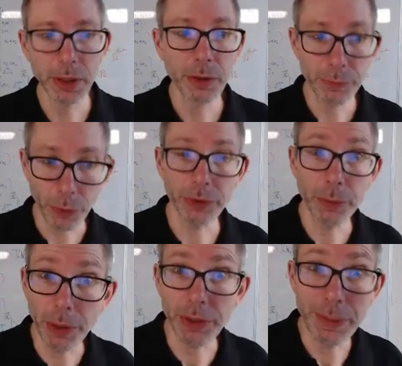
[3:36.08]
first
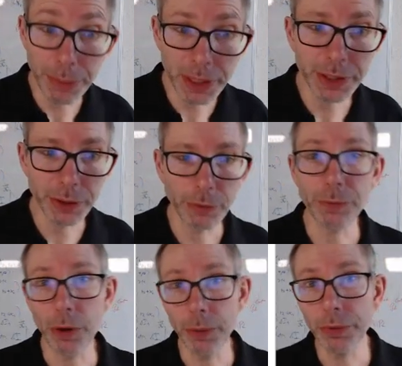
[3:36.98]
about the ability of
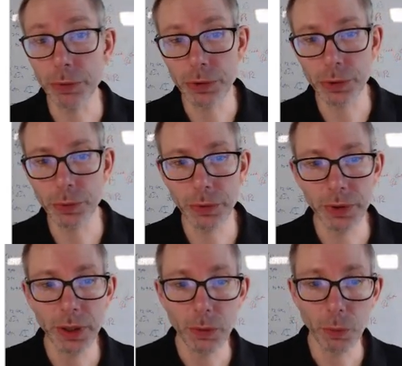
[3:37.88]
firms to
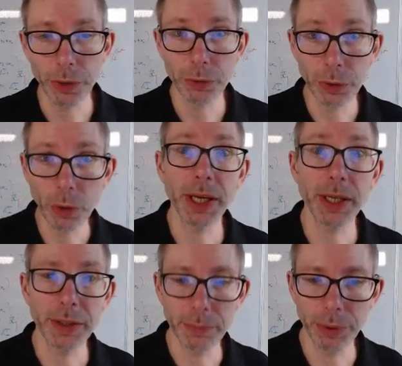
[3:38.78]
choose where to
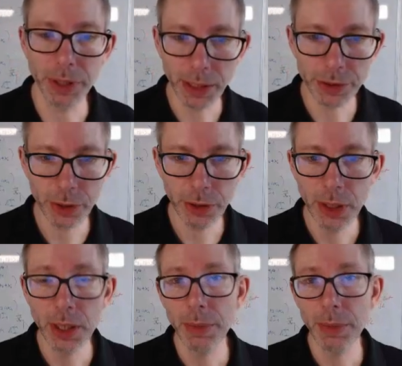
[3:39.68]
locate their production,